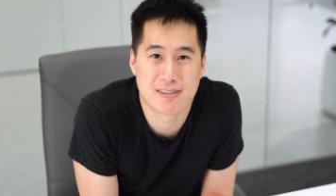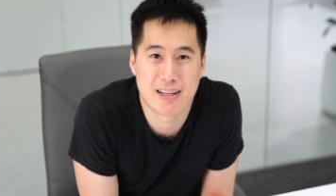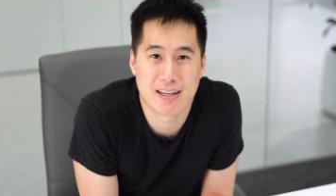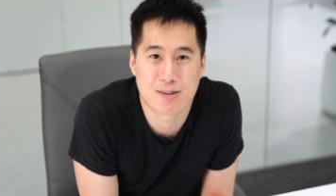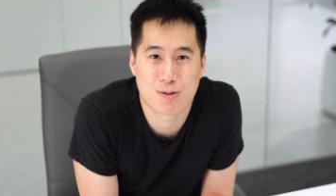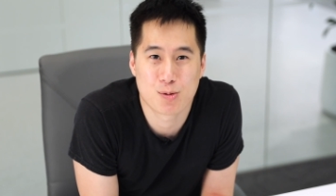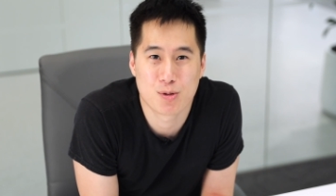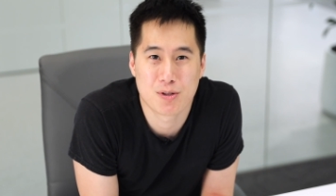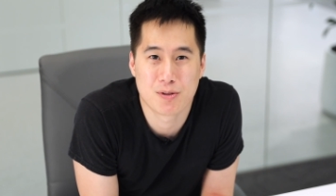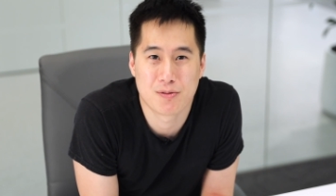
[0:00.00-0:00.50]

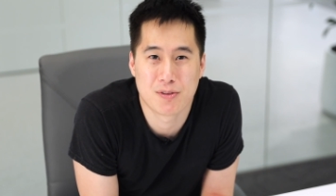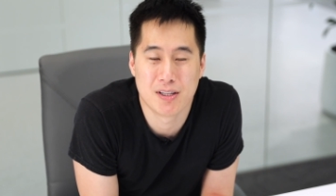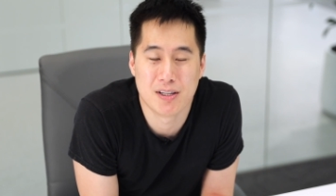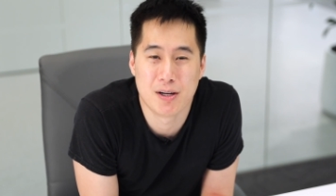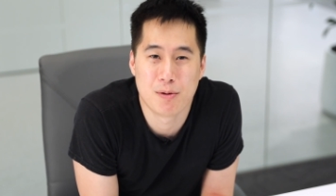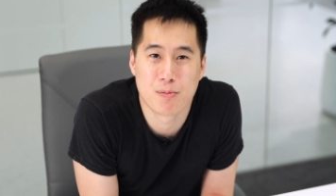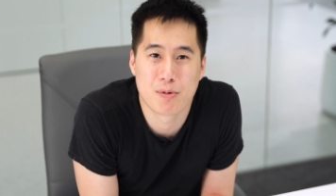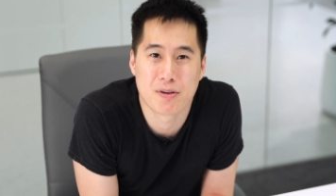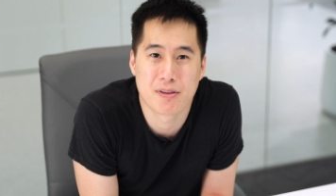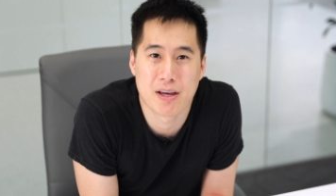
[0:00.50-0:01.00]
That's sort of the
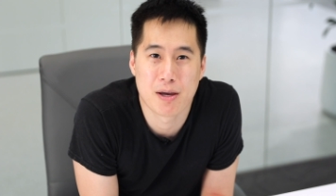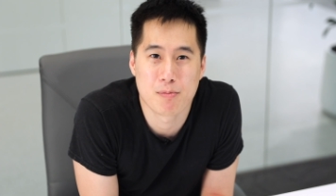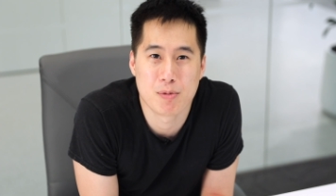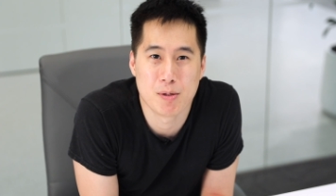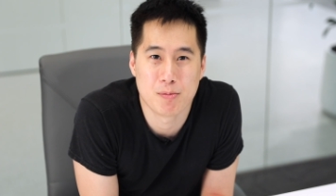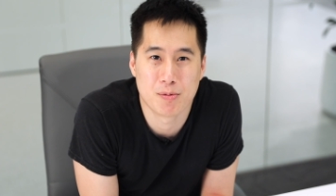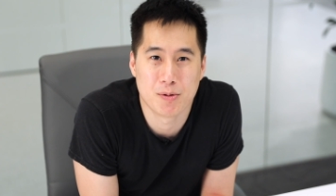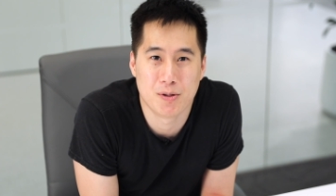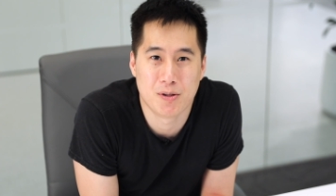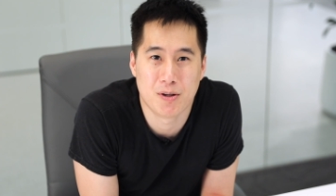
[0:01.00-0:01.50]
number that
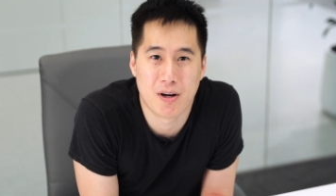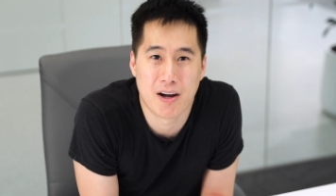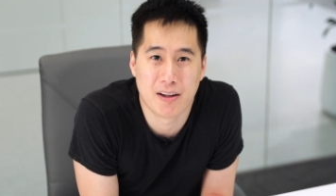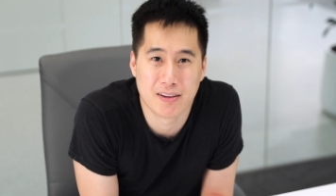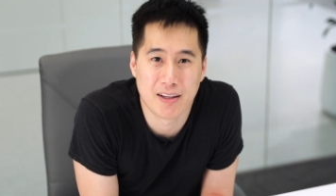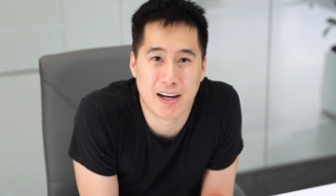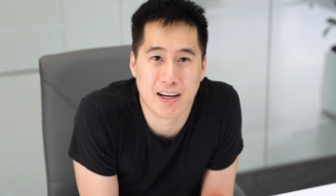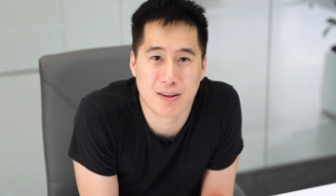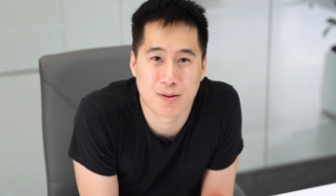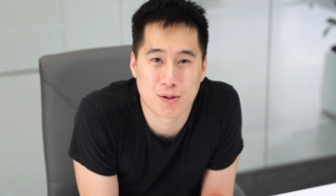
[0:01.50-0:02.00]
people
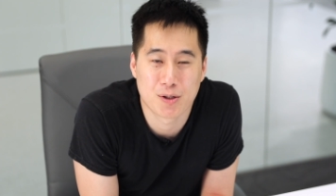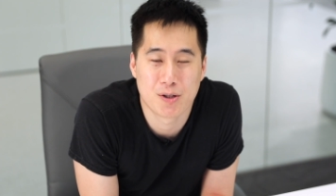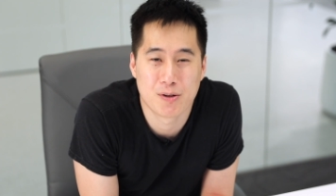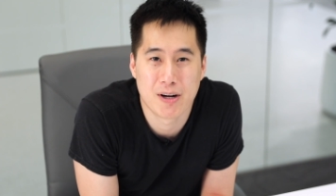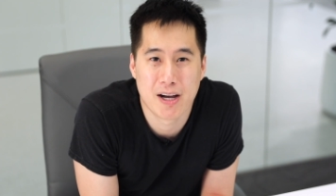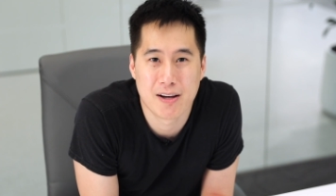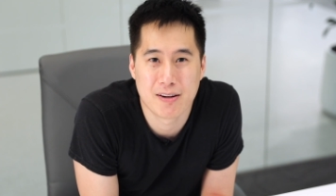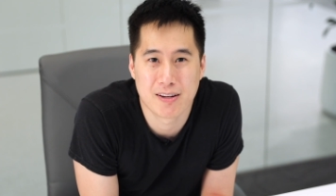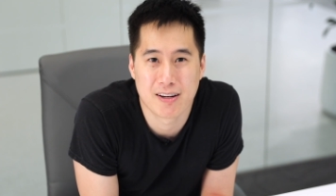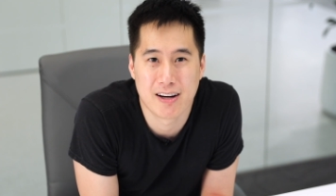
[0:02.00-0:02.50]
online throw
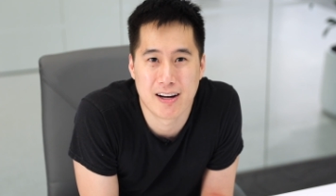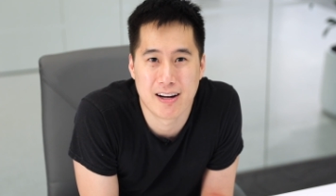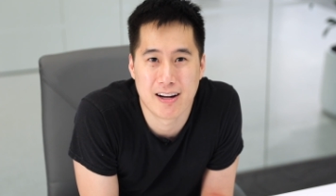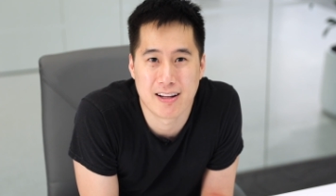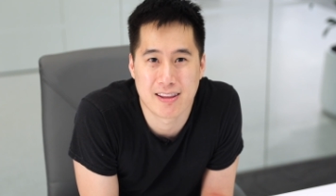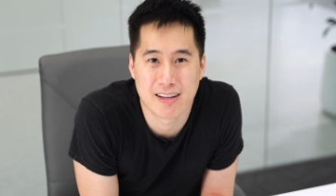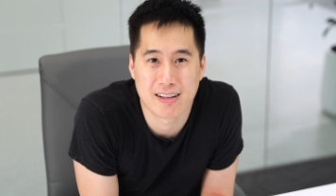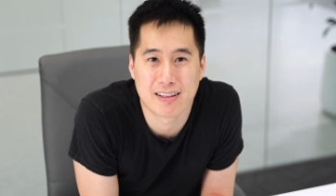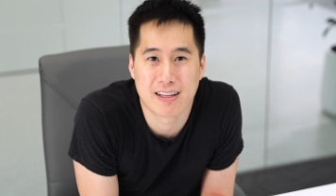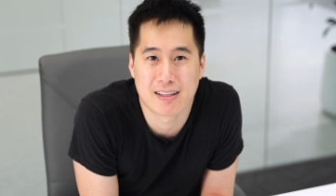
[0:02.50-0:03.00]
around, and I
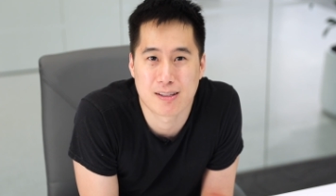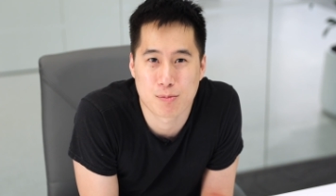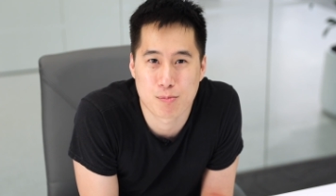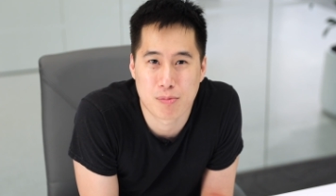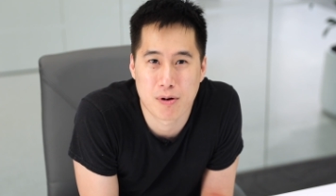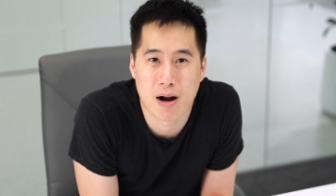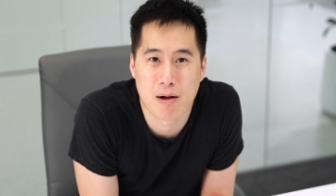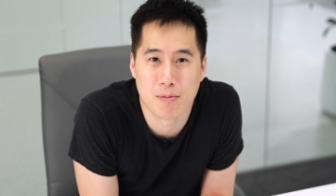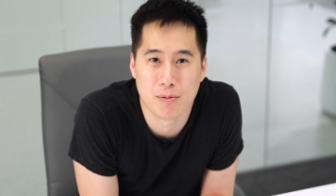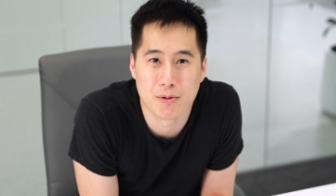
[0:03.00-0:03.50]
think that's
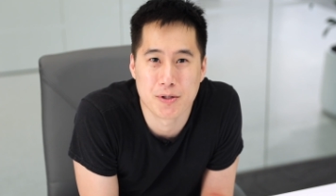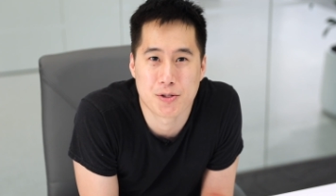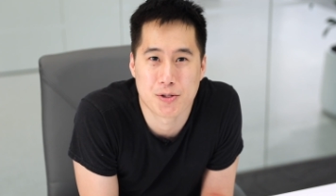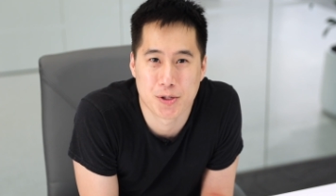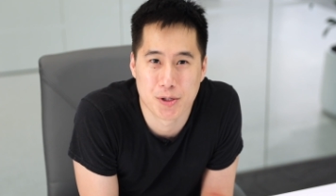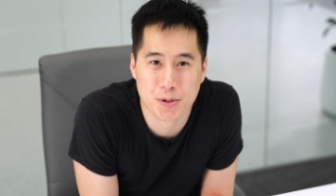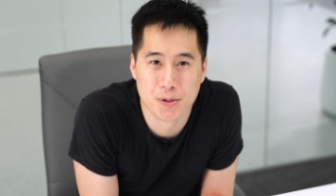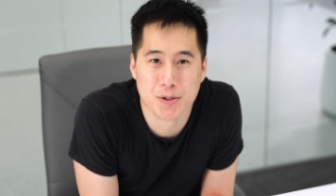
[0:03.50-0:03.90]
probably true.